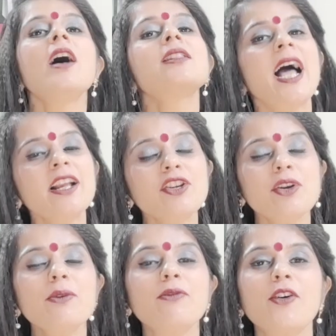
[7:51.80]
Thank
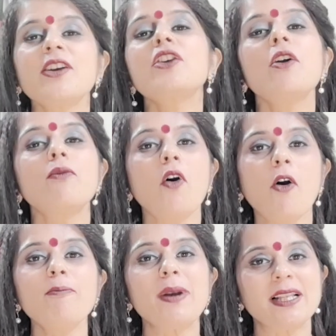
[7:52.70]
you for your
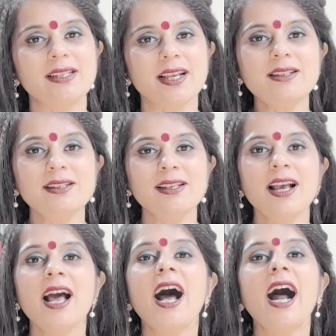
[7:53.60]
warm blessings
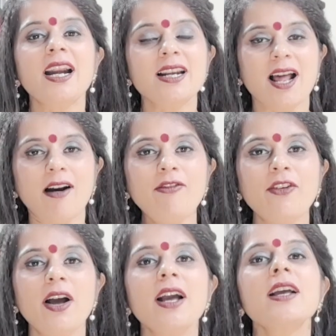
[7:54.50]
and love.
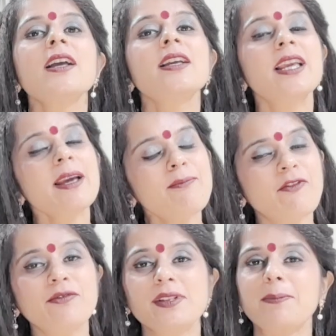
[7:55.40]
Keep
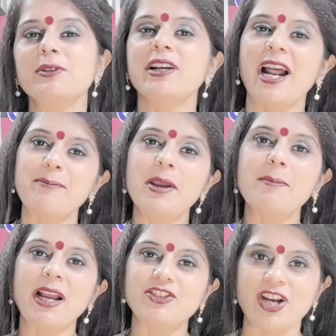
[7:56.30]
subscribing
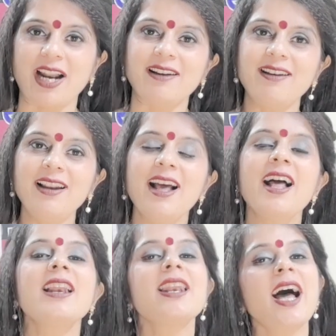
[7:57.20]
my channel,
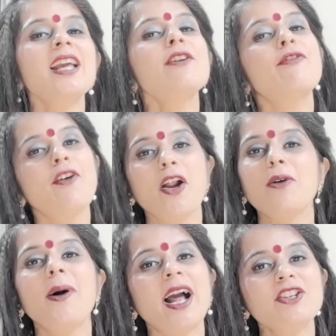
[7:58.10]
like,
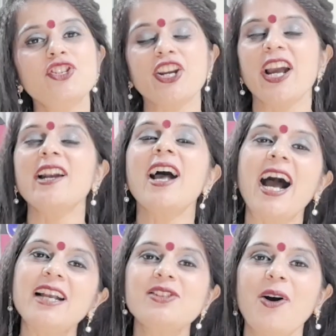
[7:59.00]
follow and share
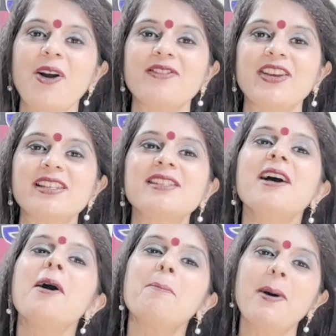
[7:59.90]
as always.
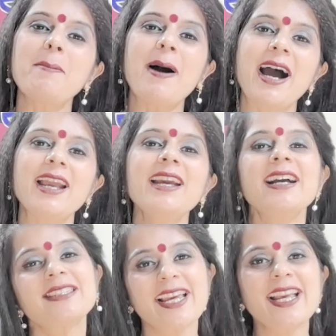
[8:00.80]
Bye bye.
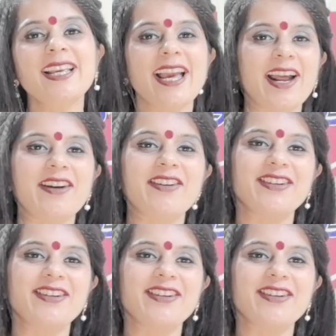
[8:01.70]
Take care.